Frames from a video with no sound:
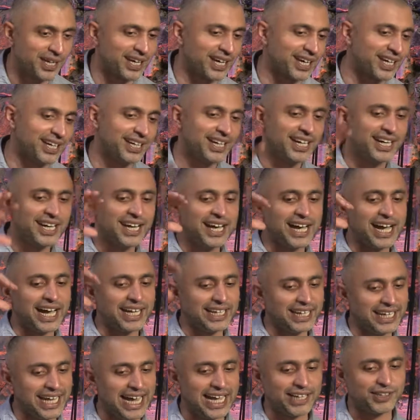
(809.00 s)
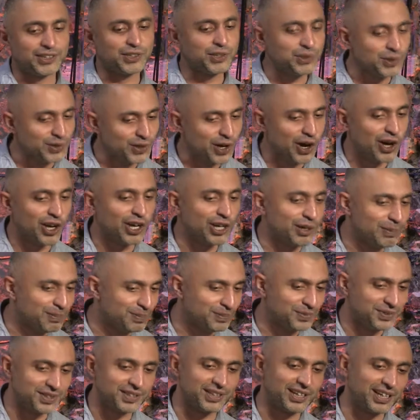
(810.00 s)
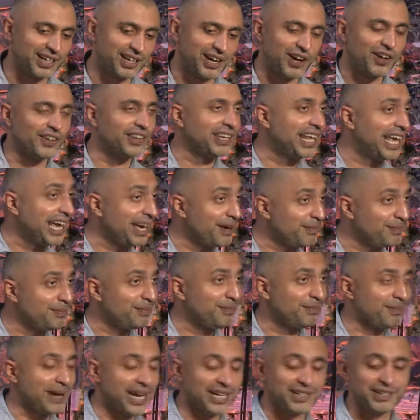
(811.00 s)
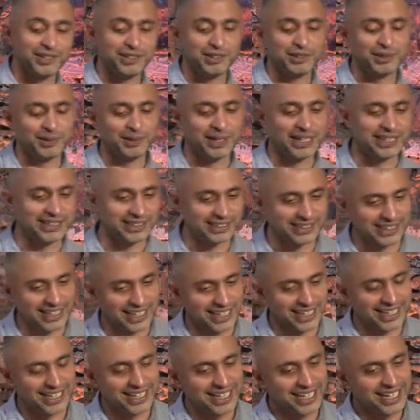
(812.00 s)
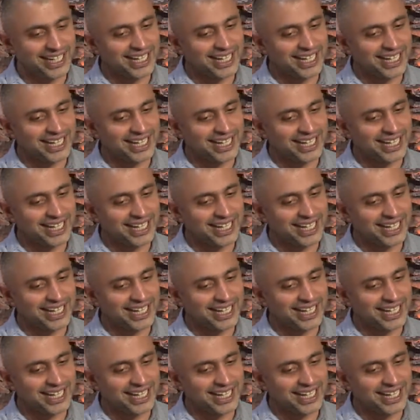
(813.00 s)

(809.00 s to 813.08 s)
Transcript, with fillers: there, and they had two columns uh, on their menu, and uh,